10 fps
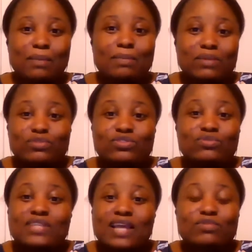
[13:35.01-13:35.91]
but I was too
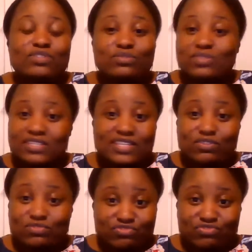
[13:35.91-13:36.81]
sick. I was too dizzy. I
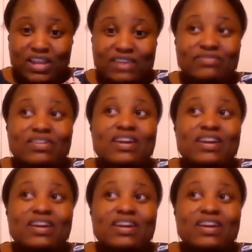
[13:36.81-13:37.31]
couldn't drive.